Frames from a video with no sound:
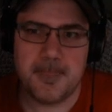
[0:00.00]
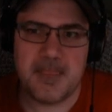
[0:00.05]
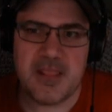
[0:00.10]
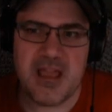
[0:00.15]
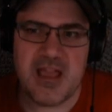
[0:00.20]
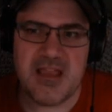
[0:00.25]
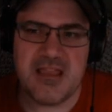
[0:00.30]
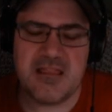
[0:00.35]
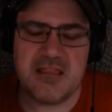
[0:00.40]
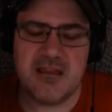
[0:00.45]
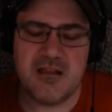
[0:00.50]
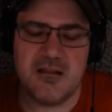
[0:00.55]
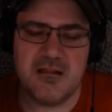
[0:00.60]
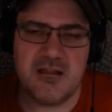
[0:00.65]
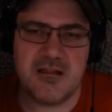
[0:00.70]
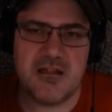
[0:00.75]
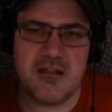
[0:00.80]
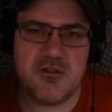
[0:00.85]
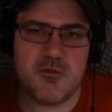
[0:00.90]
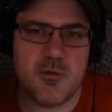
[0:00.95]
I think
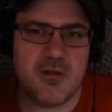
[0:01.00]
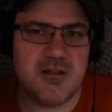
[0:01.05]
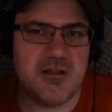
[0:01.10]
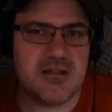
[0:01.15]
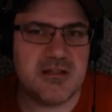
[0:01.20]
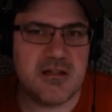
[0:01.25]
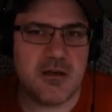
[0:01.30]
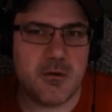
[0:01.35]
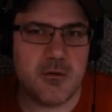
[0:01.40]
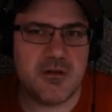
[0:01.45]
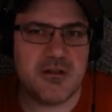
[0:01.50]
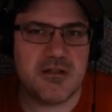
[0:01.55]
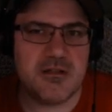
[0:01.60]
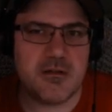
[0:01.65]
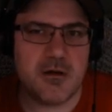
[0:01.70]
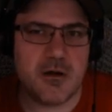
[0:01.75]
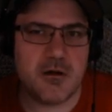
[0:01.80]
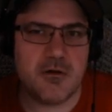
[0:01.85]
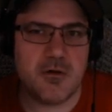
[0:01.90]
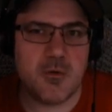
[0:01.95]
this is when the series
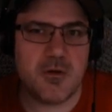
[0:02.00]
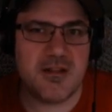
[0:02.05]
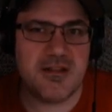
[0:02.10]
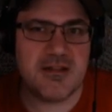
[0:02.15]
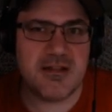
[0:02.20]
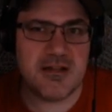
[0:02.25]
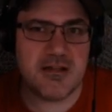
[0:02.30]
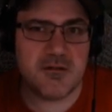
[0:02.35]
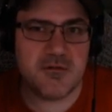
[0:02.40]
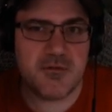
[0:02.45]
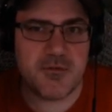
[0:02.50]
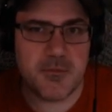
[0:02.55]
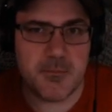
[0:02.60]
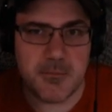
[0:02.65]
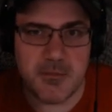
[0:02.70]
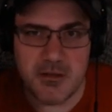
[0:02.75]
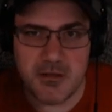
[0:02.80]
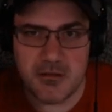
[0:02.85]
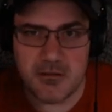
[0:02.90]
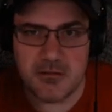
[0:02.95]
started going down for
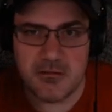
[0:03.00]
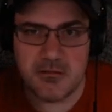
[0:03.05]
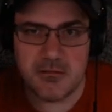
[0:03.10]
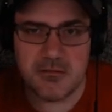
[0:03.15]
me.